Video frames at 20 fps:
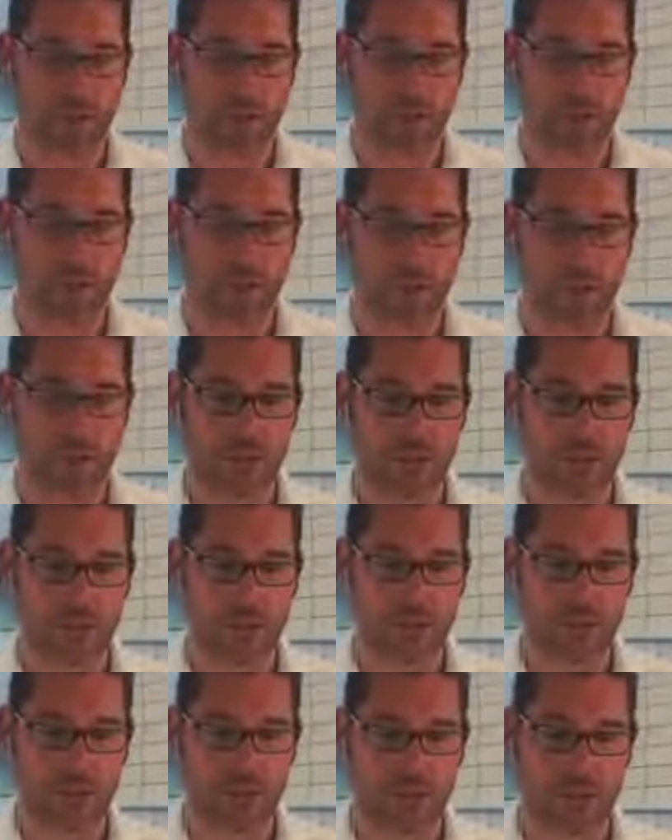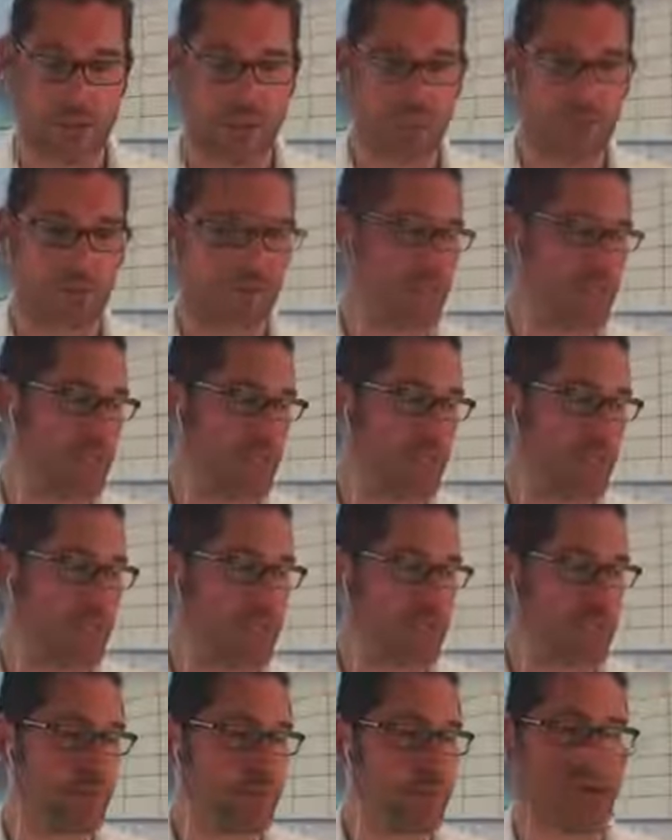is
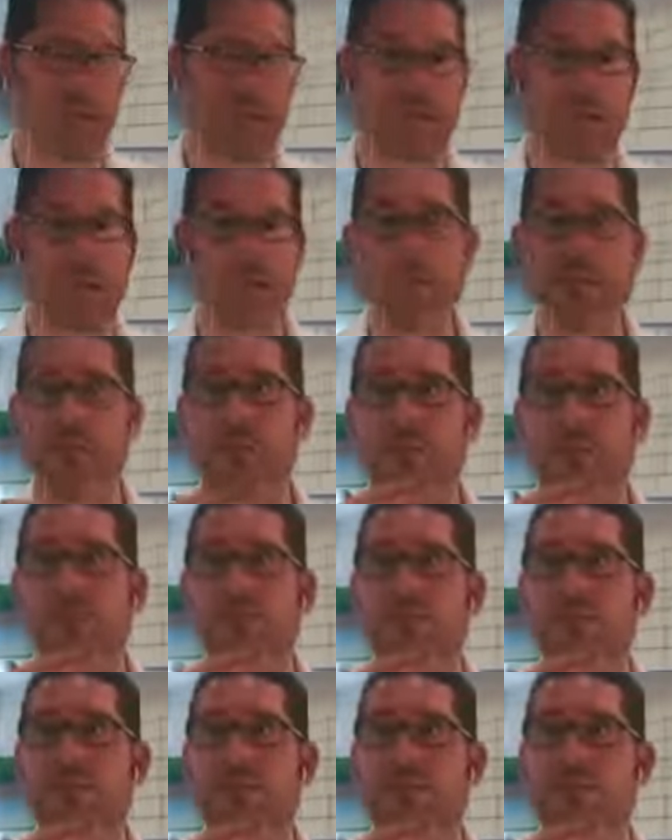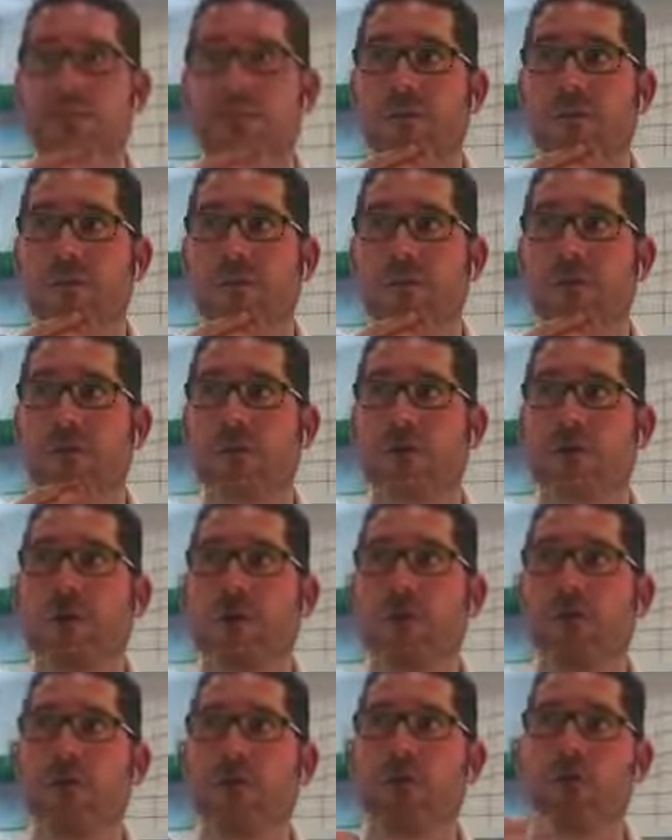something that I think is we
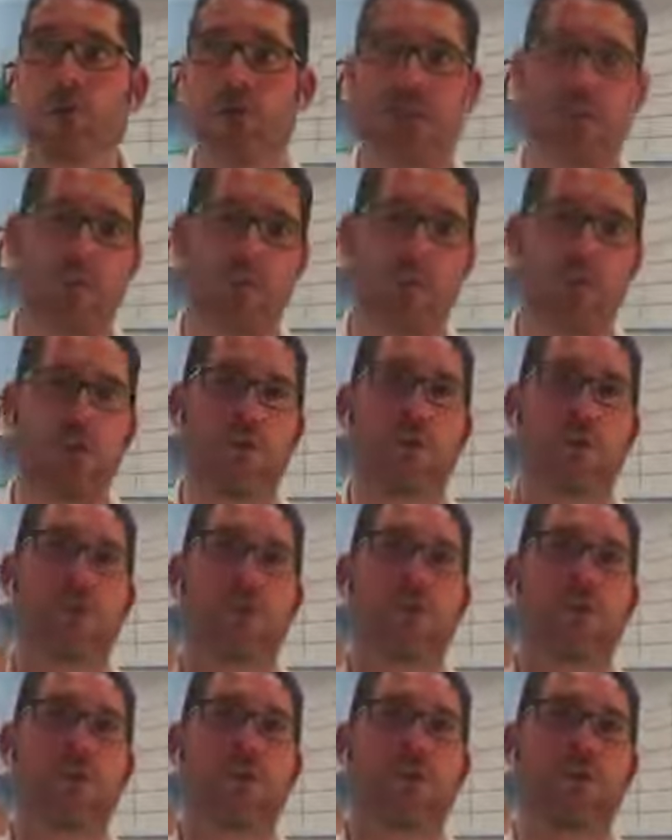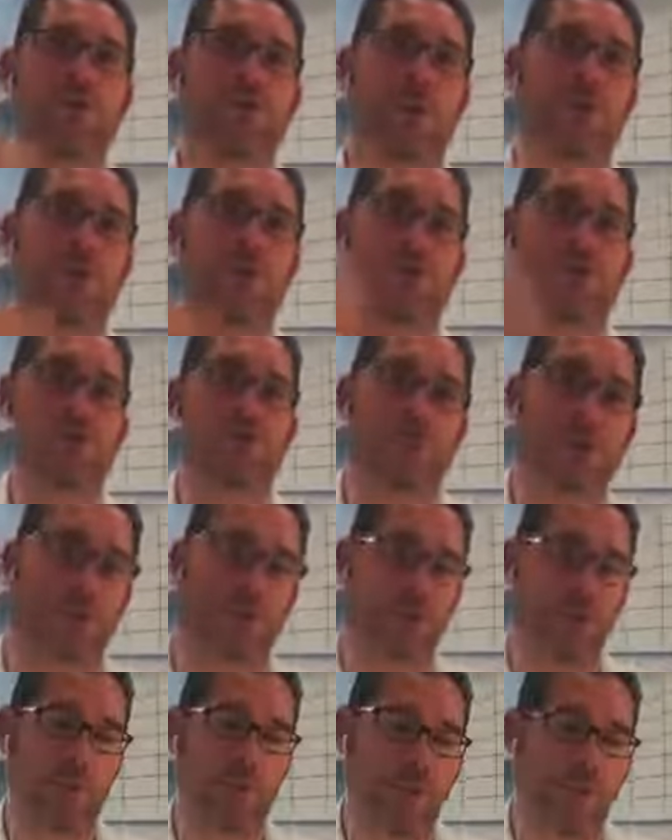don't give ourselves enough credit
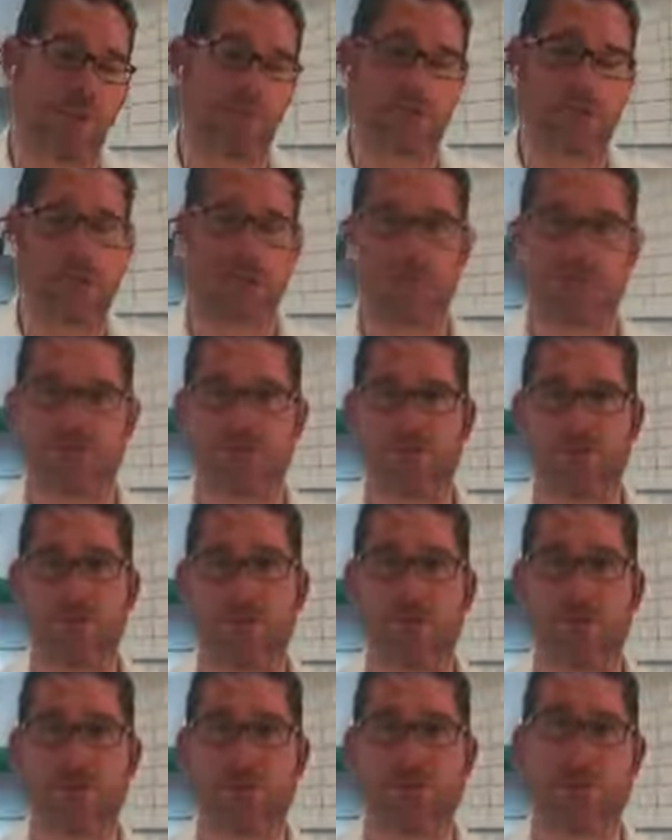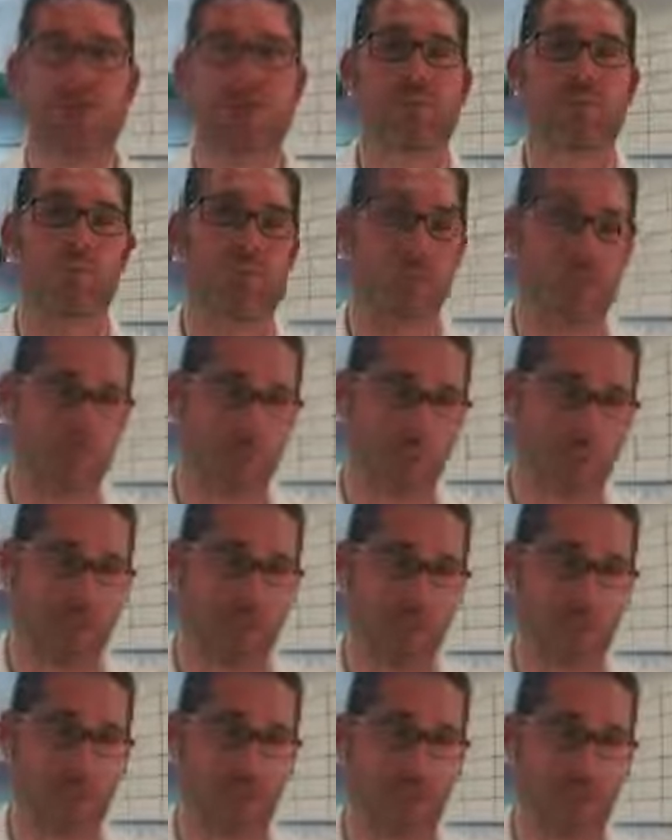that we can actually achieve something or be something that we want to
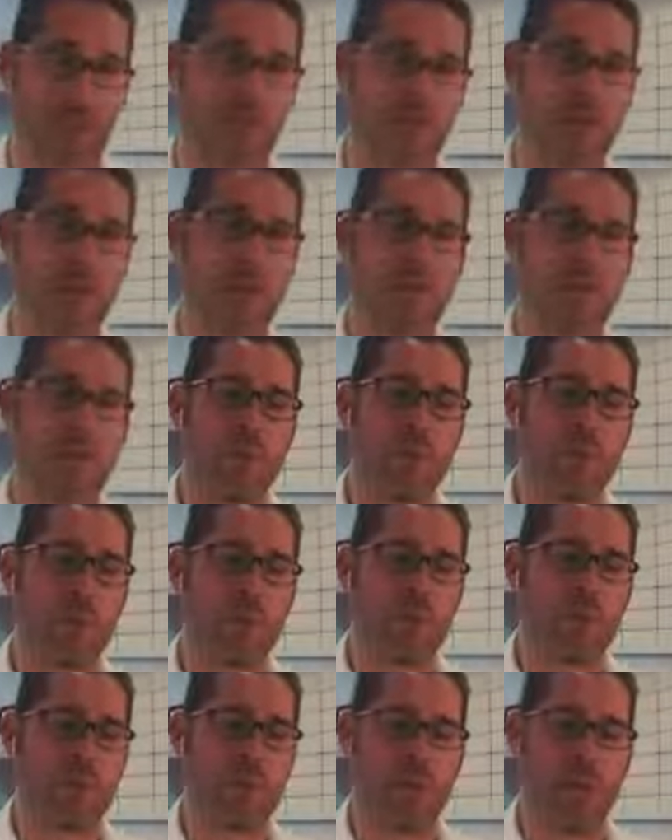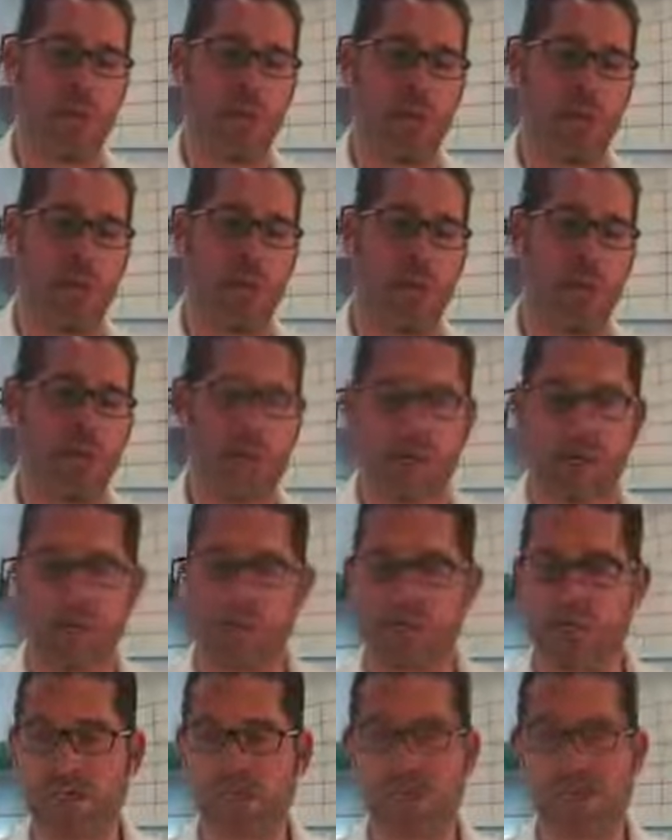be. But everyone can
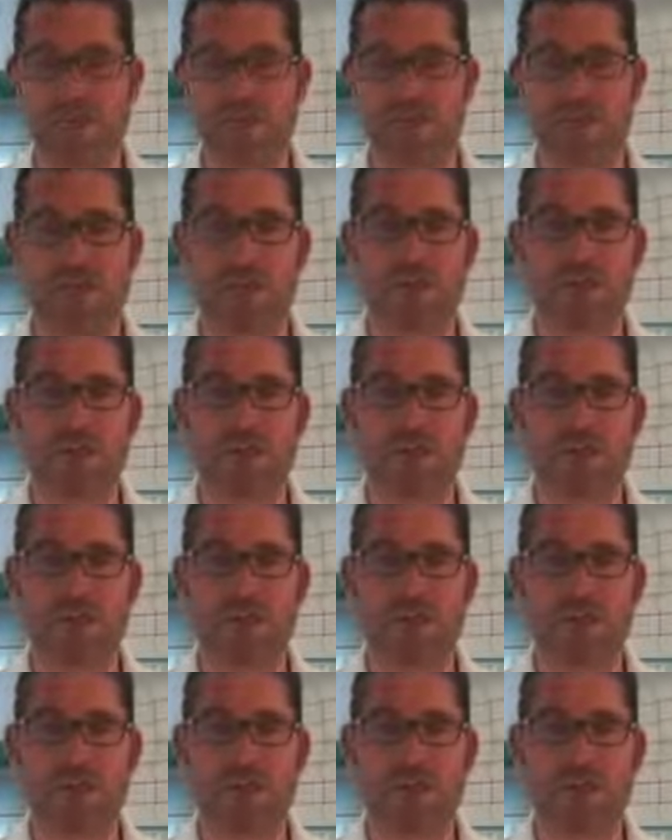achieve something